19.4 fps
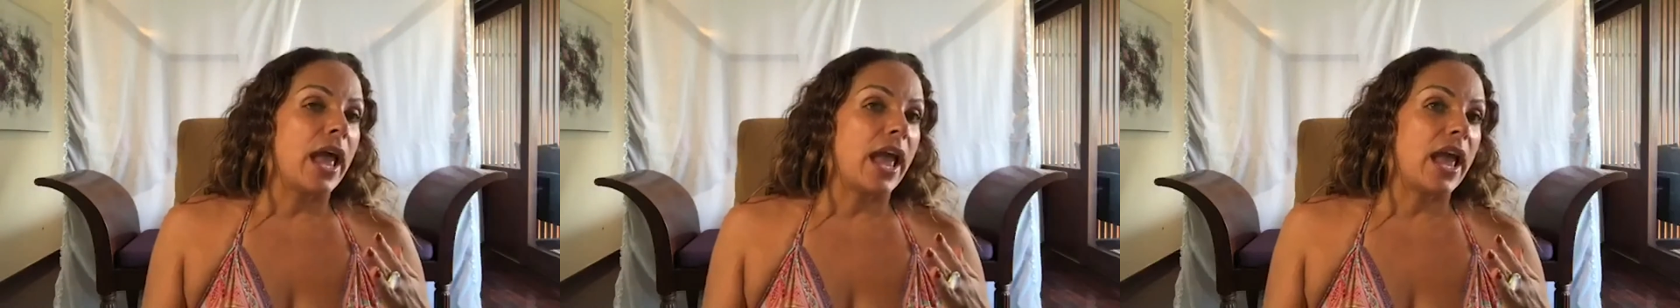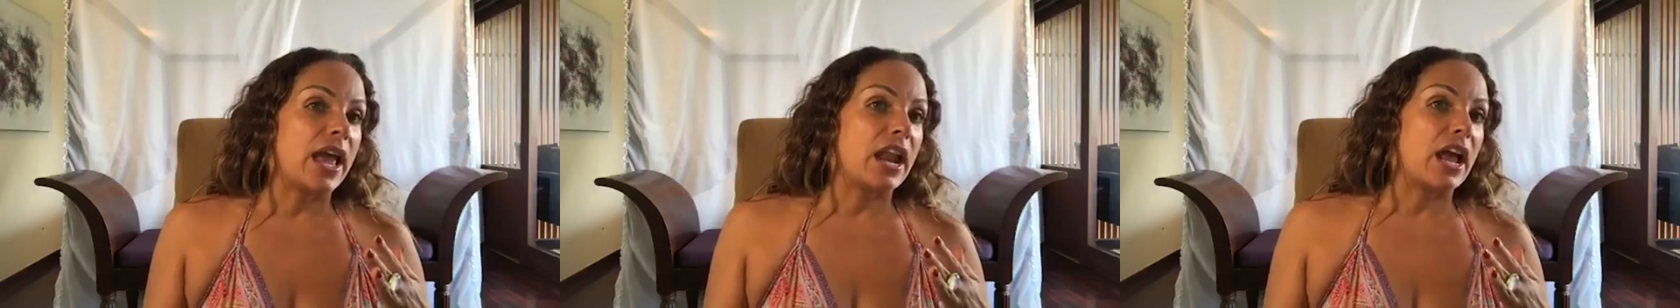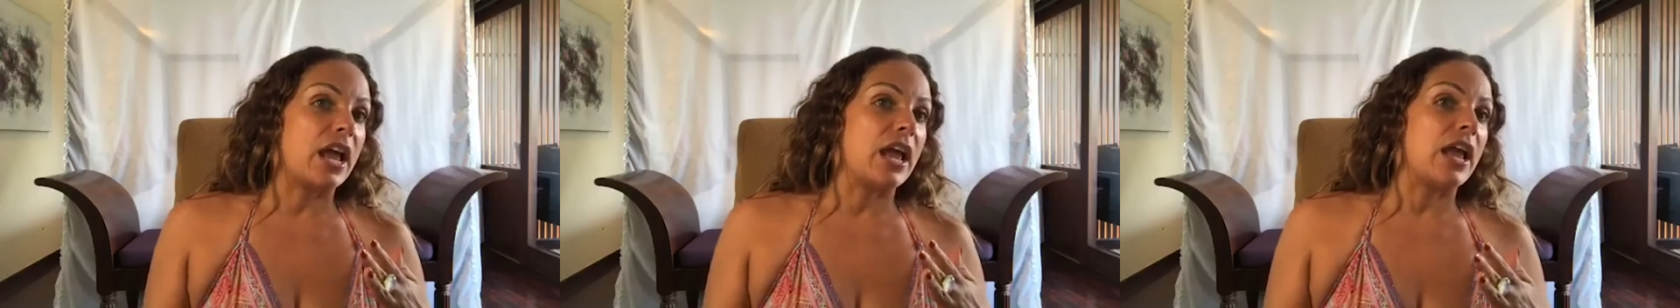
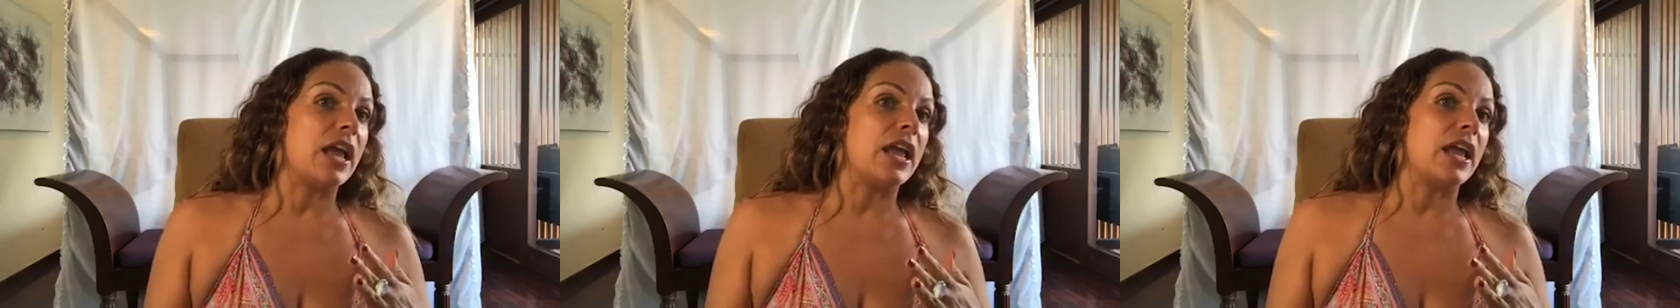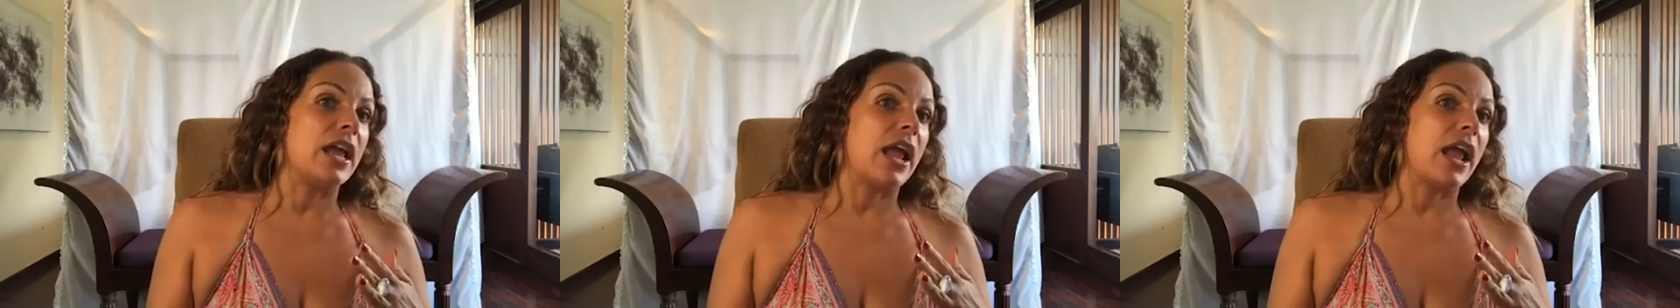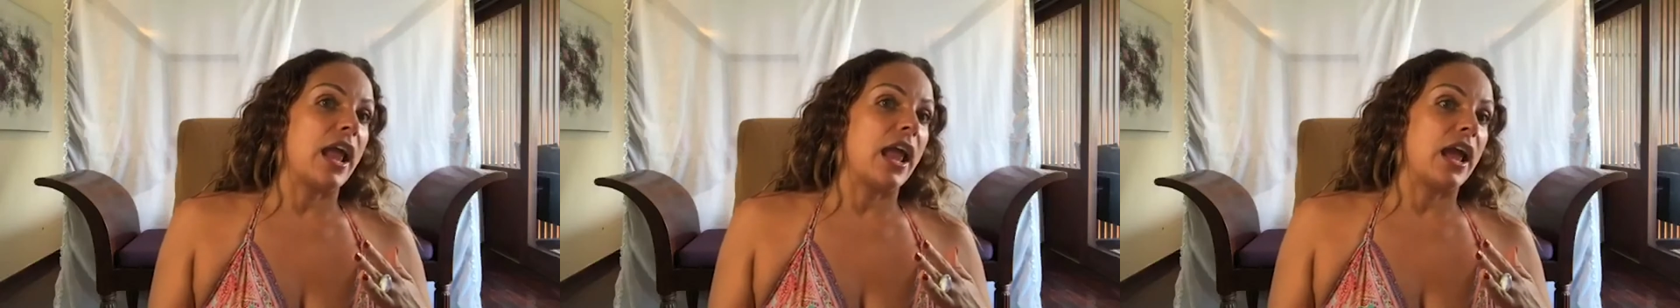
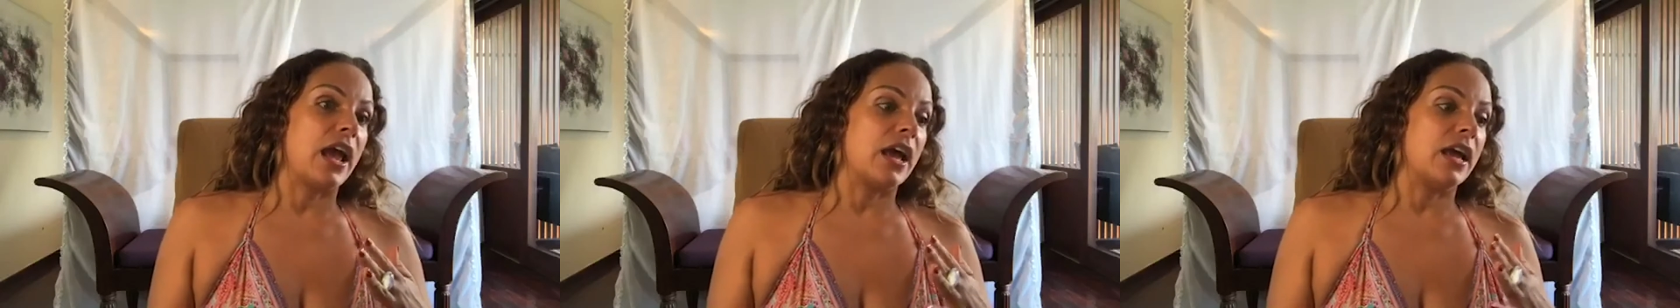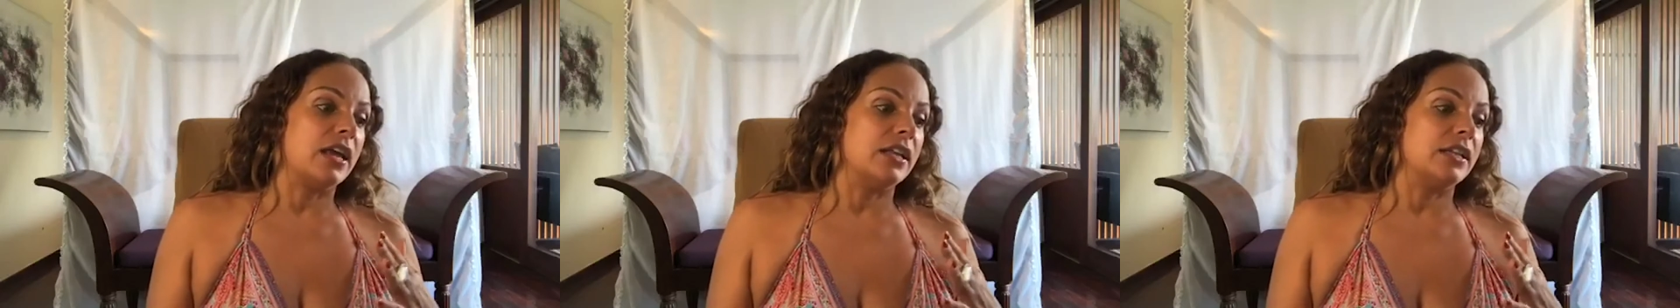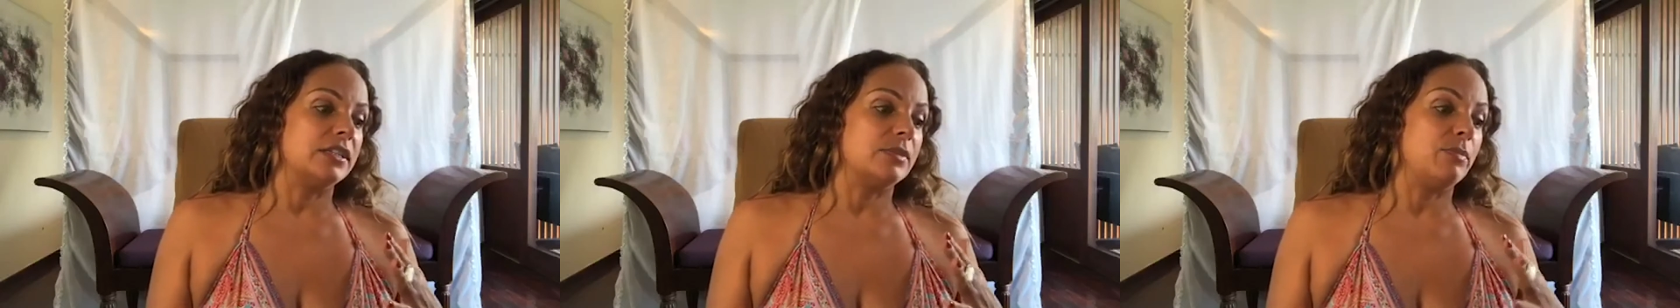
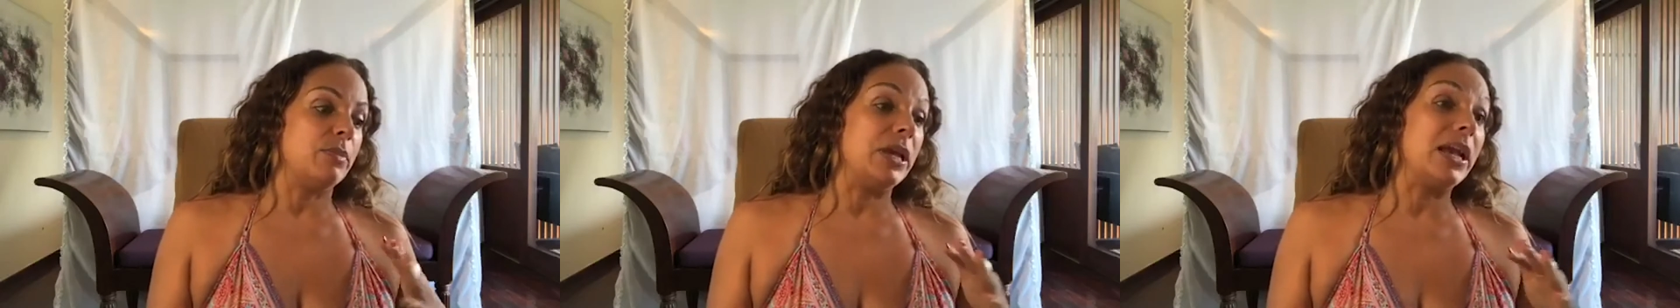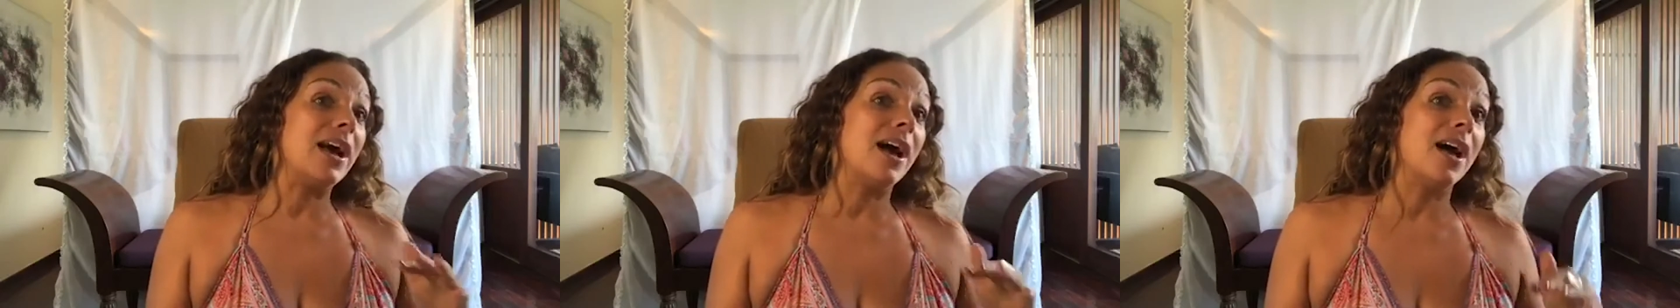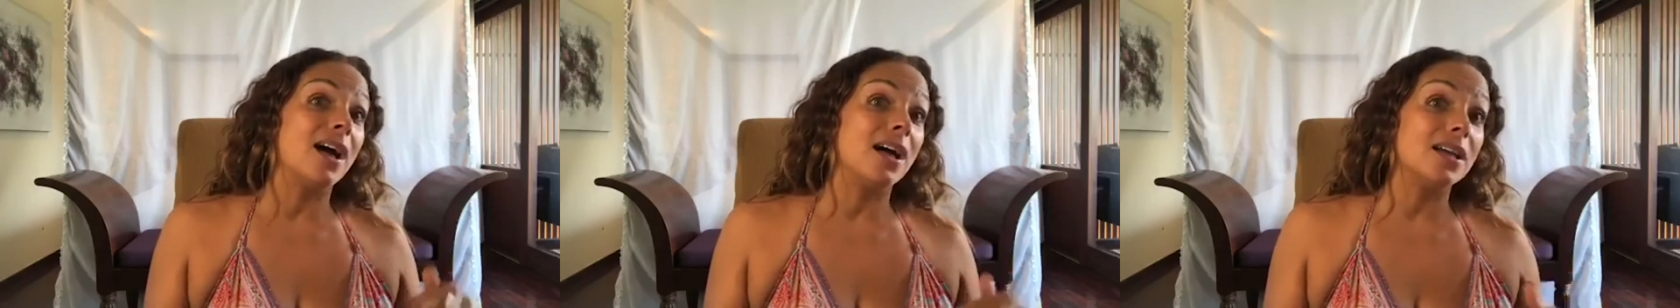And
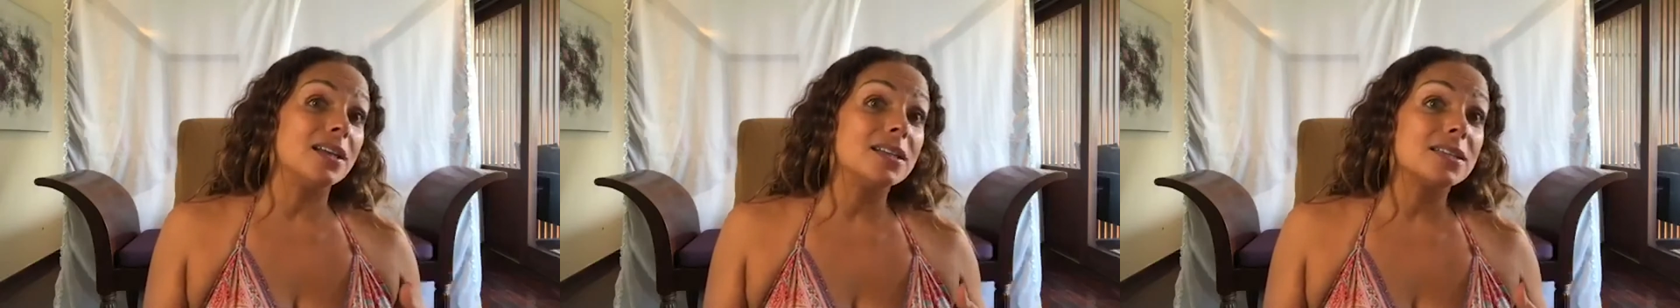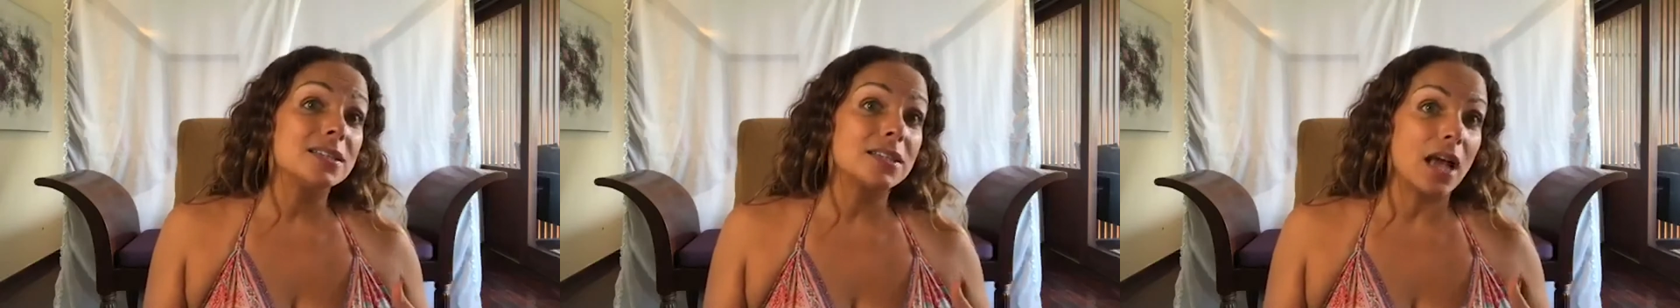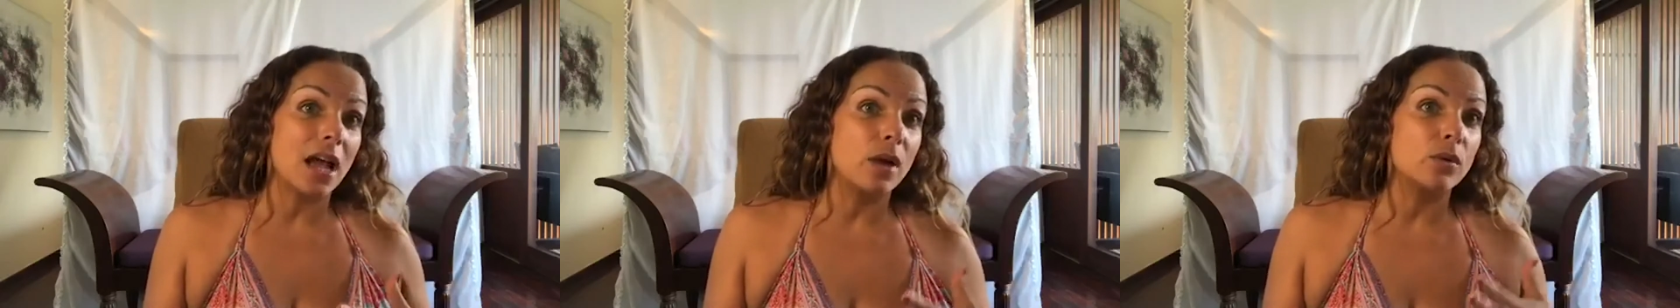because